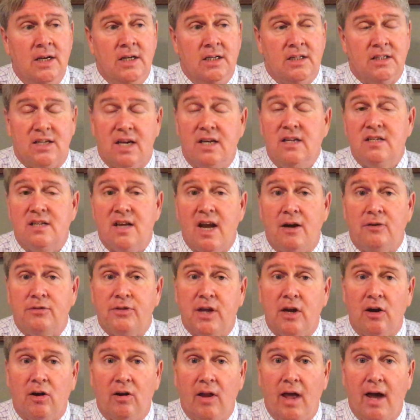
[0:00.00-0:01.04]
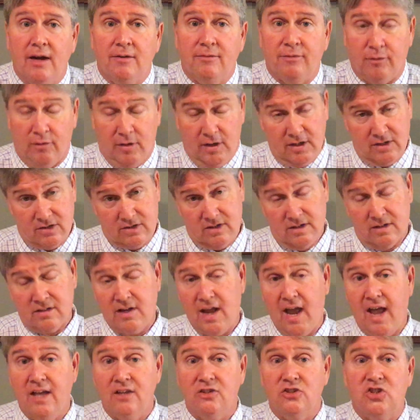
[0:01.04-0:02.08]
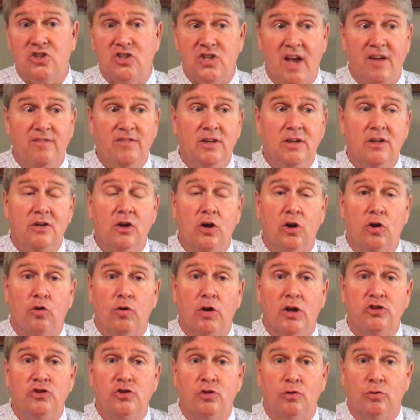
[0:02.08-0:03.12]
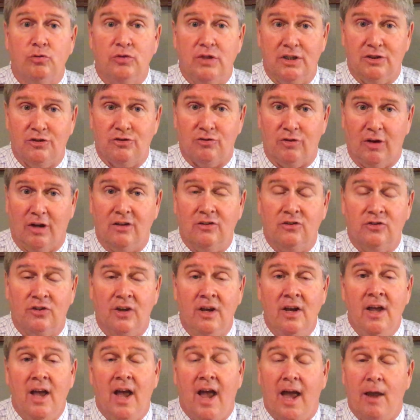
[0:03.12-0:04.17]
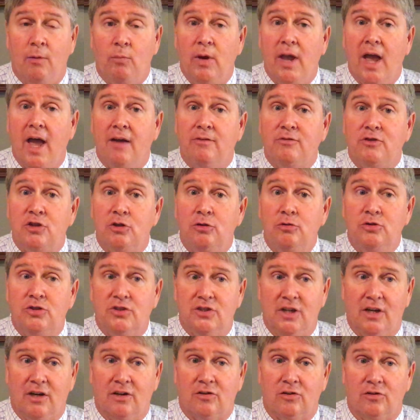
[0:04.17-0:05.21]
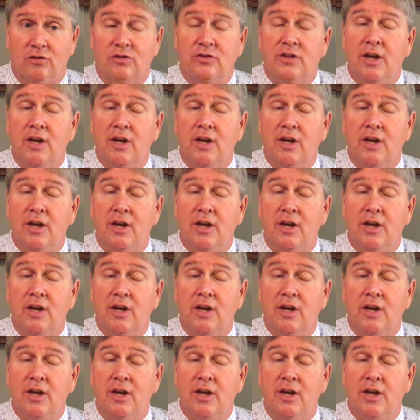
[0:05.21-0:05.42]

Say South Carolina, for instance, has 7 congressional districts, and we have 2 senators.